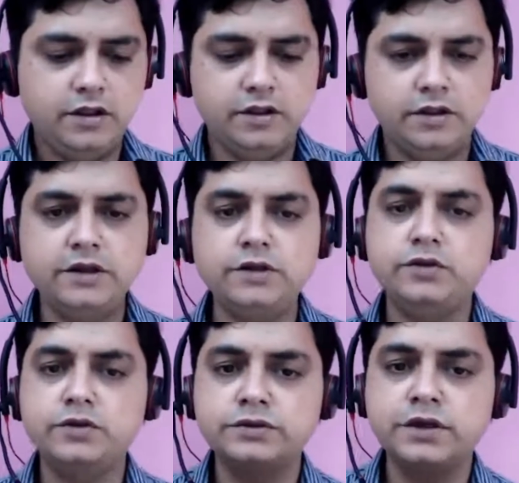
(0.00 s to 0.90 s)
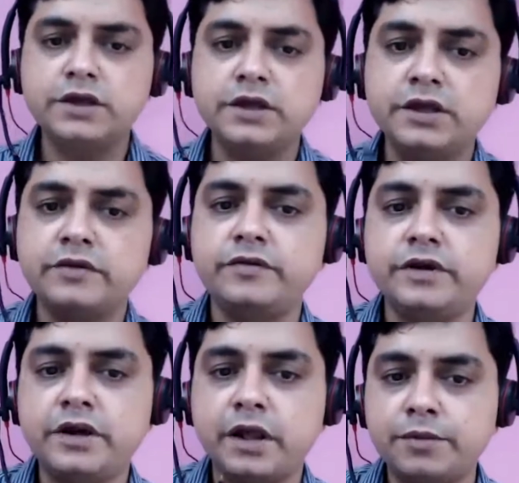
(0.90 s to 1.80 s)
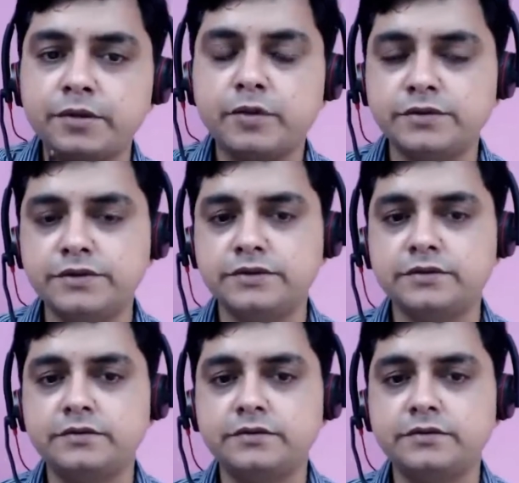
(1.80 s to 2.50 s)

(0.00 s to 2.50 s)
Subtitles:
Then you use the EFT tapping procedure.